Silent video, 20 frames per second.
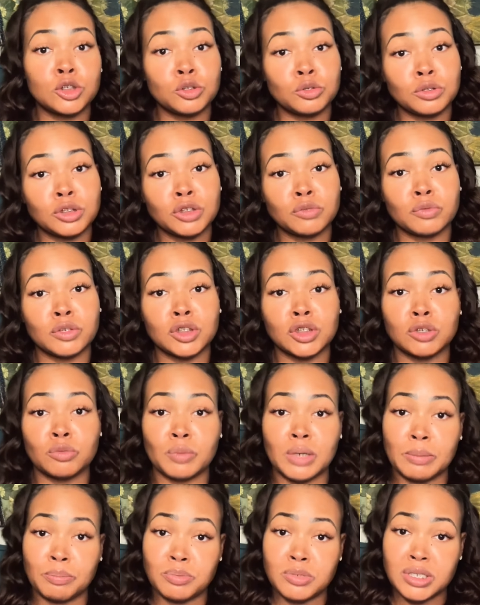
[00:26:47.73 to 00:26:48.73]
Jules was the
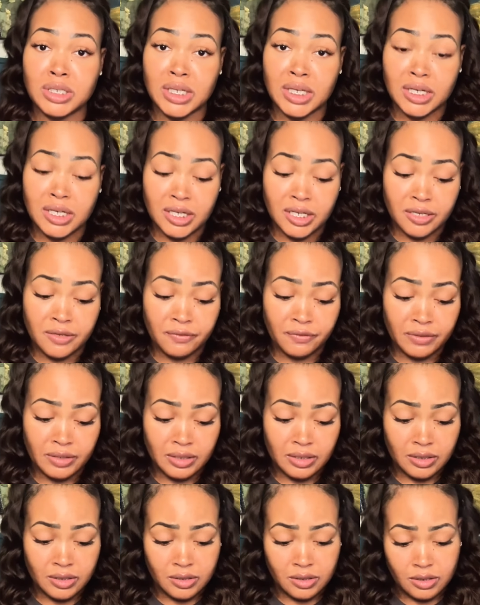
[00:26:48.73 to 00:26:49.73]
representative.
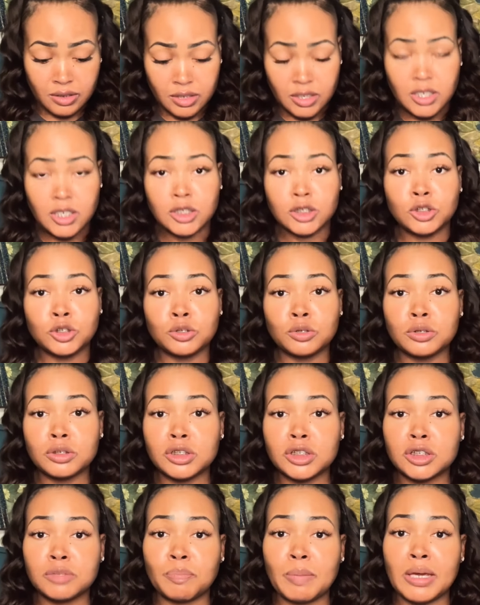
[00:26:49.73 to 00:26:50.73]
Jules
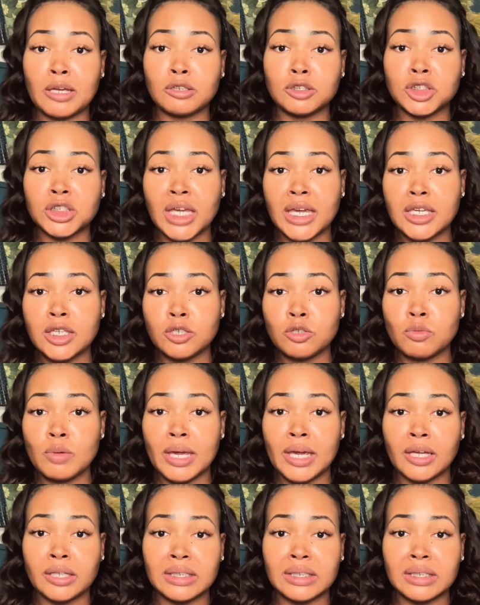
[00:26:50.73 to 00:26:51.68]
is spelled Jules.